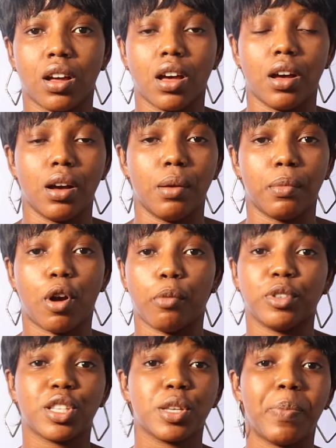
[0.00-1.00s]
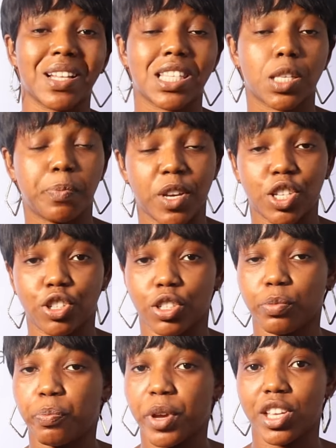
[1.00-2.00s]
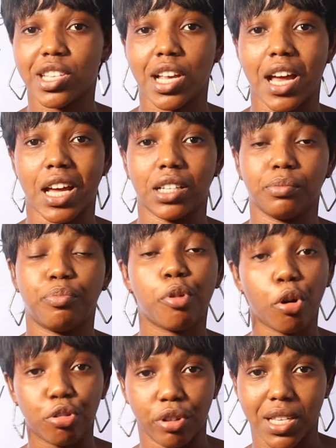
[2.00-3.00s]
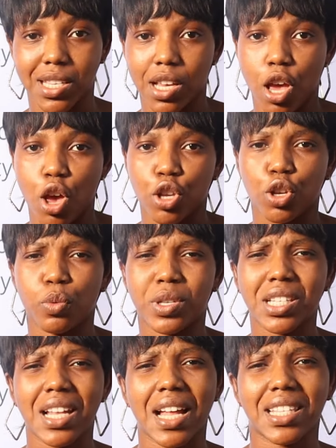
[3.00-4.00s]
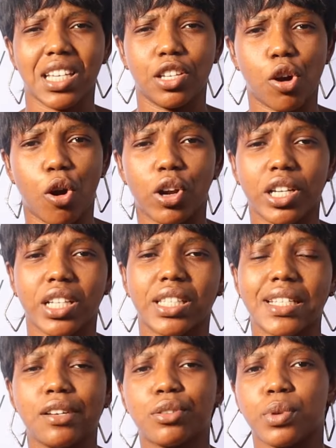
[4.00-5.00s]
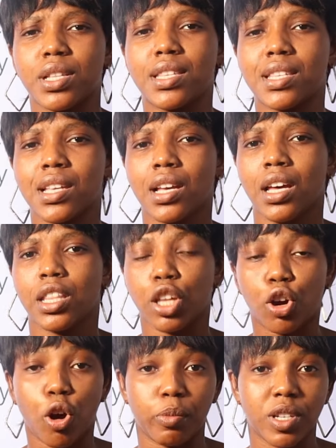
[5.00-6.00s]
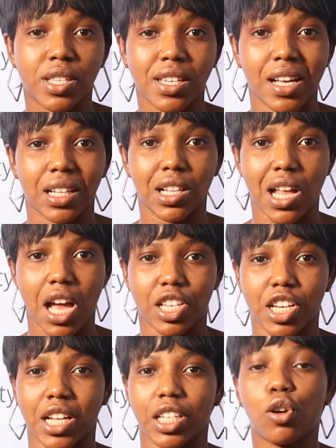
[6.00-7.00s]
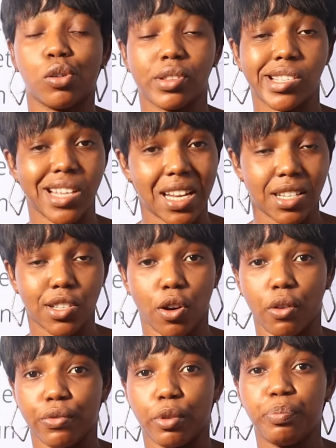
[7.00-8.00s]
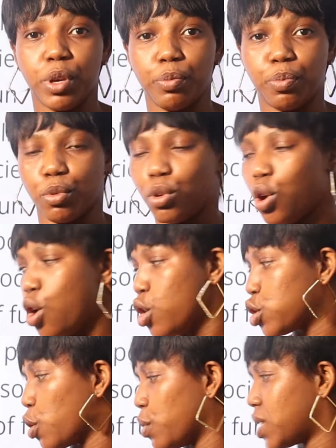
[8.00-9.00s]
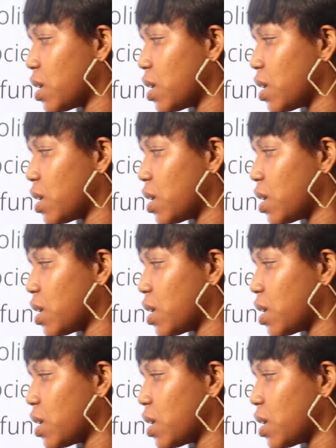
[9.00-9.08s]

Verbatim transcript: um, community participation, peace, and progress. So we see that in all, it deals with the community at large and the concerns of the people. So we